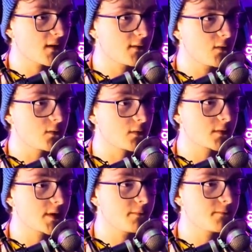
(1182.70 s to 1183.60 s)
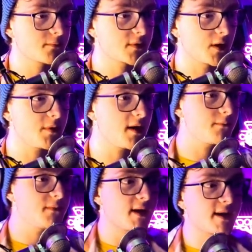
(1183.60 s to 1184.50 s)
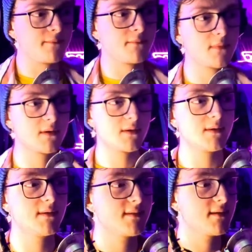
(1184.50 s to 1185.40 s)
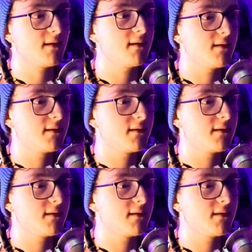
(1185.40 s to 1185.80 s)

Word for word: Oh, can I, can I open that? Yeah, I can. Oh.